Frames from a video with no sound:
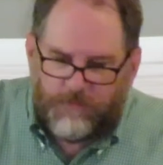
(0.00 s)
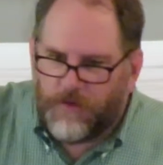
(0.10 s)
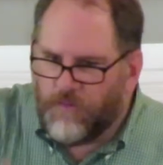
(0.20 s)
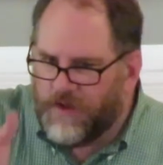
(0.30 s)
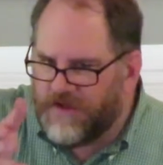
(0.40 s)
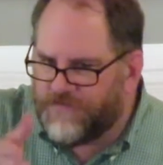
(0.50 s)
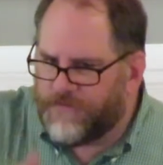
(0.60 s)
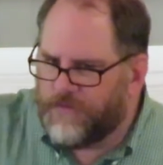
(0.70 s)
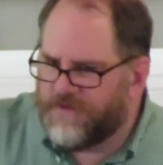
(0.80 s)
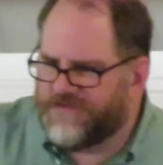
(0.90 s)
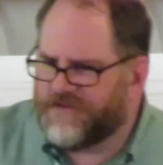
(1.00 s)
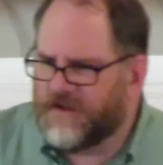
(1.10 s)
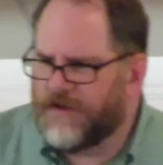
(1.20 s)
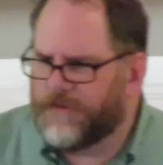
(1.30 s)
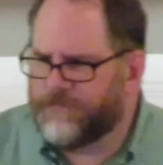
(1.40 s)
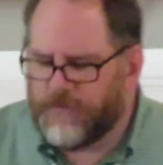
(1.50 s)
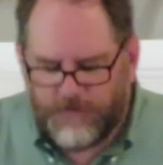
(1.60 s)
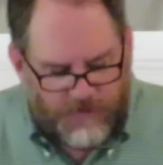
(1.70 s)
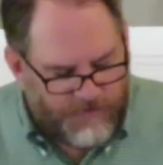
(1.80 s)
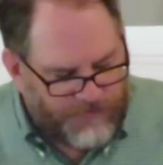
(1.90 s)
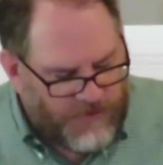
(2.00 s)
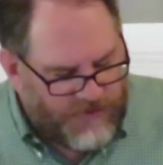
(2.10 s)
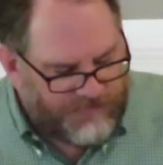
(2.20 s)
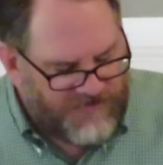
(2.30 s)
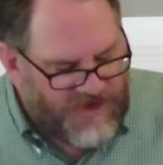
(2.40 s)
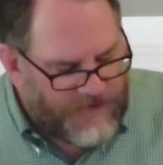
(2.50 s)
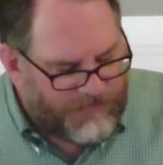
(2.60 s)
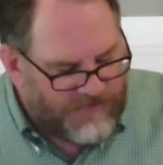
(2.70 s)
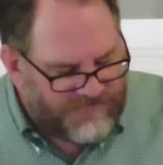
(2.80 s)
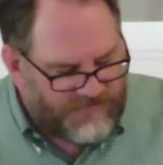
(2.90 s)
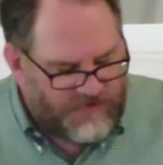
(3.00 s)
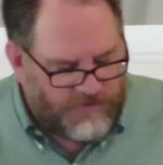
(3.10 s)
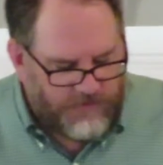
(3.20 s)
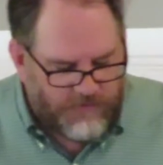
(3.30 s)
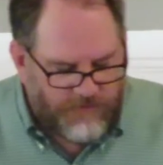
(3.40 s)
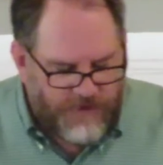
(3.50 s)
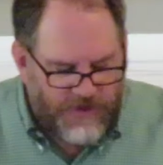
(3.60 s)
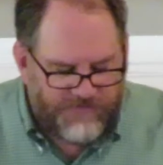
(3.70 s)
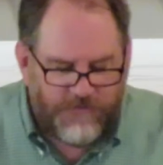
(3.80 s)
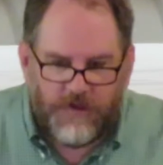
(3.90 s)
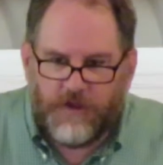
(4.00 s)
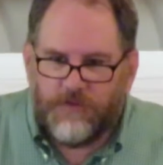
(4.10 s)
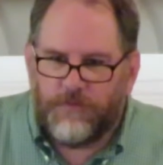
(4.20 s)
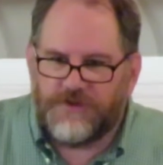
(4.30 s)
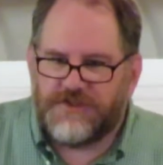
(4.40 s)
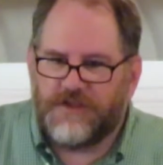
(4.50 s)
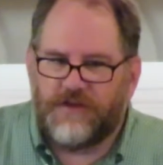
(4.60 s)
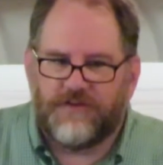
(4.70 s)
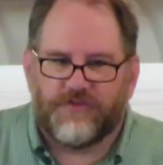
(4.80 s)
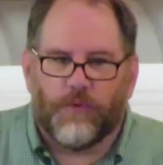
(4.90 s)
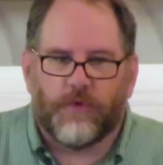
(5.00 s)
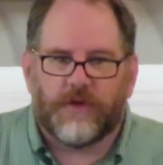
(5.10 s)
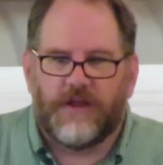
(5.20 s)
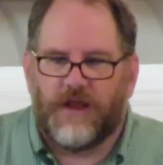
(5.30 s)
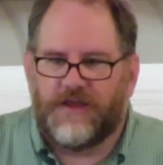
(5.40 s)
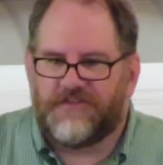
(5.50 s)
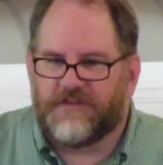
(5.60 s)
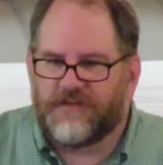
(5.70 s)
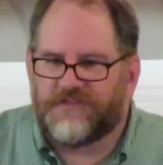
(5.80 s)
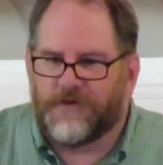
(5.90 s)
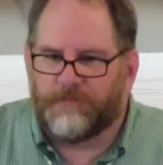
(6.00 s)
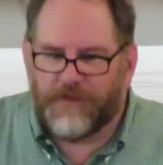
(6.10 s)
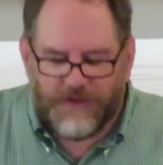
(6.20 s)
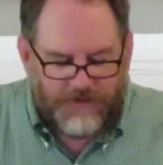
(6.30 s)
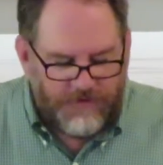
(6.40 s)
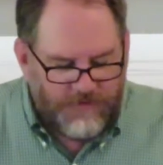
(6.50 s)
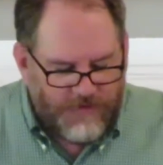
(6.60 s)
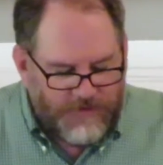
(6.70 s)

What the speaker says: My wife, who is perhaps happiest in her life when she is organizing something,